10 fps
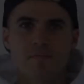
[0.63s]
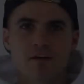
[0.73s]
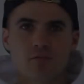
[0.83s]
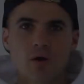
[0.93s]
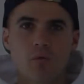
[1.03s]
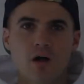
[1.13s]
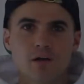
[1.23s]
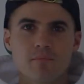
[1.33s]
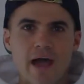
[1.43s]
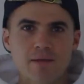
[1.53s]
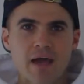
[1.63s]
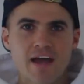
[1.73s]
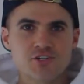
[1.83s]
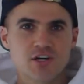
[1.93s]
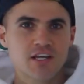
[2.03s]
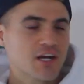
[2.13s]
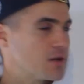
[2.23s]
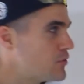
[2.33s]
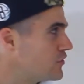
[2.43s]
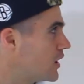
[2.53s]
up everyone? Welcome back. Patrick here.
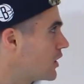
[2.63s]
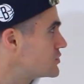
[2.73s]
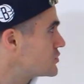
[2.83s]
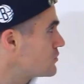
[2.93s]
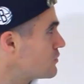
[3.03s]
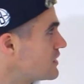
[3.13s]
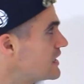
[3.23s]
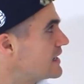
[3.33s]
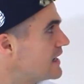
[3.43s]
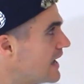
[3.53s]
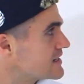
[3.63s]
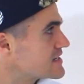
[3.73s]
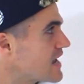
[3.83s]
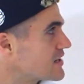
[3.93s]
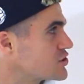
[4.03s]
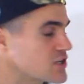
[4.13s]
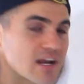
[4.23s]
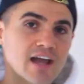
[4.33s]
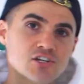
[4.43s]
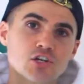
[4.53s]
Moving on to the next section,
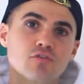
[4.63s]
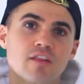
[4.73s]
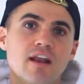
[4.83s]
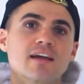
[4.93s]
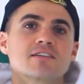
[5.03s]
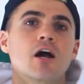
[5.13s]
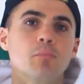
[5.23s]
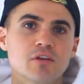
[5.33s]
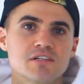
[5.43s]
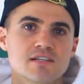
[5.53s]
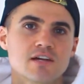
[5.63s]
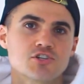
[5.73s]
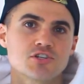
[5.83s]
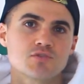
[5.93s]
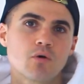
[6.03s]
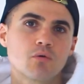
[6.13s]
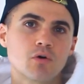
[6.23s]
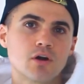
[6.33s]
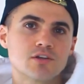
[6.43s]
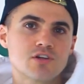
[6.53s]
actually over the next couple of sections, what we're
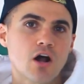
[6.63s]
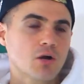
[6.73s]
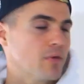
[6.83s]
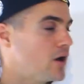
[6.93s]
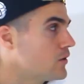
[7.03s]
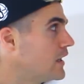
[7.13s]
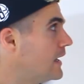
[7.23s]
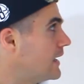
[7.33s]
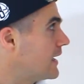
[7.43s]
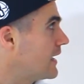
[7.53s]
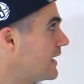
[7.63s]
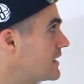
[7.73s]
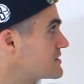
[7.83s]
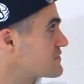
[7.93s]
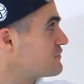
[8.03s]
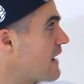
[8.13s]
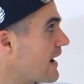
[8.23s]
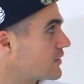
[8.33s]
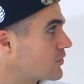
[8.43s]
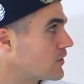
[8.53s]
going to talk about is
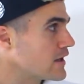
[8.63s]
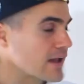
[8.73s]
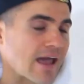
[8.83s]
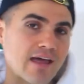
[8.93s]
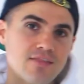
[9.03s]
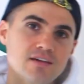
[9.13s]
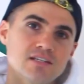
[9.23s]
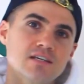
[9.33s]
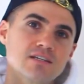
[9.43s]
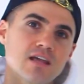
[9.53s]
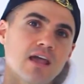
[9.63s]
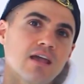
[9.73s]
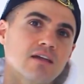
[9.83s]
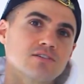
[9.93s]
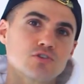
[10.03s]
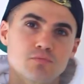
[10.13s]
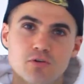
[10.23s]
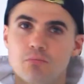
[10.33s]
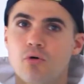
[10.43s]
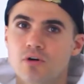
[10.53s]
factoring. And this is a super
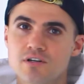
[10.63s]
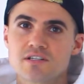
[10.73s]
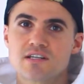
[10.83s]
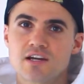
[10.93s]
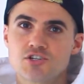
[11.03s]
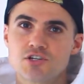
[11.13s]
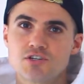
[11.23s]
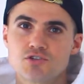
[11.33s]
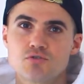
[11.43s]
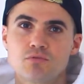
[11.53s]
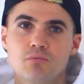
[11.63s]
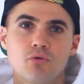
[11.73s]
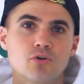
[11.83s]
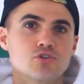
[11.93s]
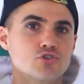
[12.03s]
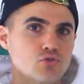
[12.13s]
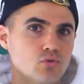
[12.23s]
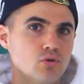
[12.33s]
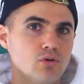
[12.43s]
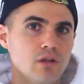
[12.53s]
important section, super important
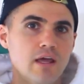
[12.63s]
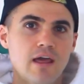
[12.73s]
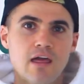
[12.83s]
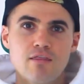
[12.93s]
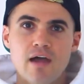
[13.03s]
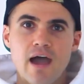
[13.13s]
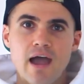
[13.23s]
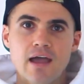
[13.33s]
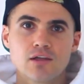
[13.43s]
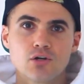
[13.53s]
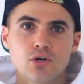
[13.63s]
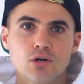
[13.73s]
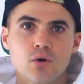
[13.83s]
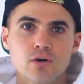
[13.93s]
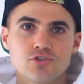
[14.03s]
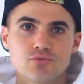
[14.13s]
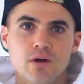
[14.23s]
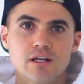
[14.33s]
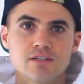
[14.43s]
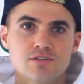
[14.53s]
tool that you're going to
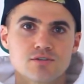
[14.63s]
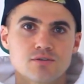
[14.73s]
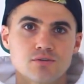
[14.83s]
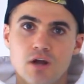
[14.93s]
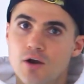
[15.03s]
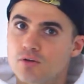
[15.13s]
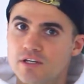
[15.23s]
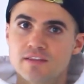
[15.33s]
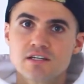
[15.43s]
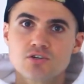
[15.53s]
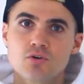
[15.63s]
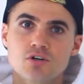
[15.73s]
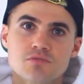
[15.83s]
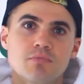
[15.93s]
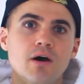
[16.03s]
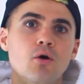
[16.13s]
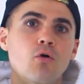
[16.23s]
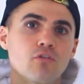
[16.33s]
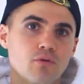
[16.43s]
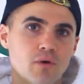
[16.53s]
run into not only in this course, but
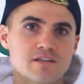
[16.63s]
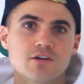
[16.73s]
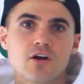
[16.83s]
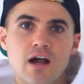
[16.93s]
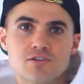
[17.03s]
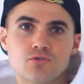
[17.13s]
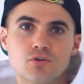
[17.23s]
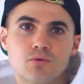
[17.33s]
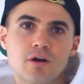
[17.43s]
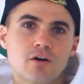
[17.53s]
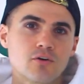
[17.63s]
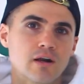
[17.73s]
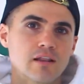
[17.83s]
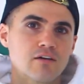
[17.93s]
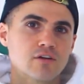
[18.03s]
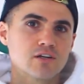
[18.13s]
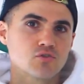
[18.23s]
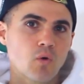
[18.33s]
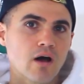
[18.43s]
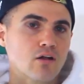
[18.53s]
over the rest of your high school career in grade 11 and
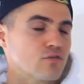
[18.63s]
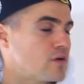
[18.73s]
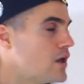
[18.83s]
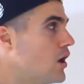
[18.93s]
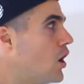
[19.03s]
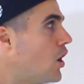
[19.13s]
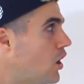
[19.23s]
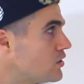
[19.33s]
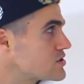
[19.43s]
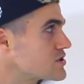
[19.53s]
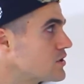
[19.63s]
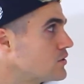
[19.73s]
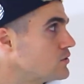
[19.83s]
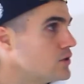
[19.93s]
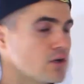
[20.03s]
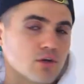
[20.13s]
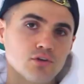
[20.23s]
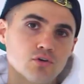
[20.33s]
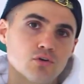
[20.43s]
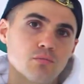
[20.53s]
12. Also,
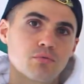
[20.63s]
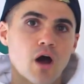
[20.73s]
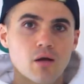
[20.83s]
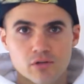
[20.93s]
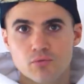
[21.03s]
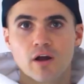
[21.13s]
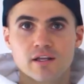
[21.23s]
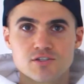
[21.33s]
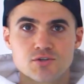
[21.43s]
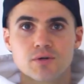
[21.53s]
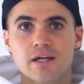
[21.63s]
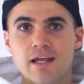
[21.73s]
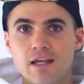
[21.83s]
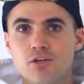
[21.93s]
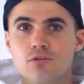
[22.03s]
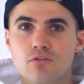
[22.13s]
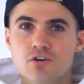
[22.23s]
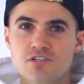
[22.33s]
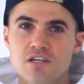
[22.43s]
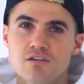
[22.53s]
you'll probably run into it in
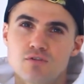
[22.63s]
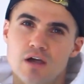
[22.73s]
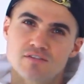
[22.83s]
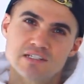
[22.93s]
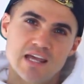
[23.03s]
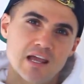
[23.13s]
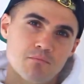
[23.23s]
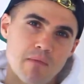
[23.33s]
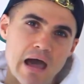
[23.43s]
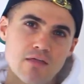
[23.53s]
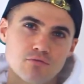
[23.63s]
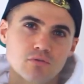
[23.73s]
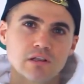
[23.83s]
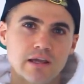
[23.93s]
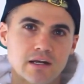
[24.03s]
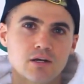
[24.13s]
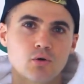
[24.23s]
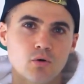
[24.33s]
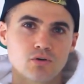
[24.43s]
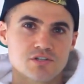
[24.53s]
university if you have to take math related
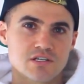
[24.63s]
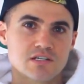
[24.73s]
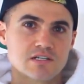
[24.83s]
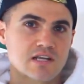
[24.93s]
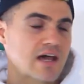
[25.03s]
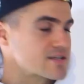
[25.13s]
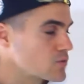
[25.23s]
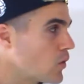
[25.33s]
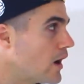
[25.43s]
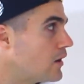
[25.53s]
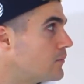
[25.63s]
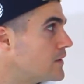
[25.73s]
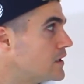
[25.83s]
courses as well.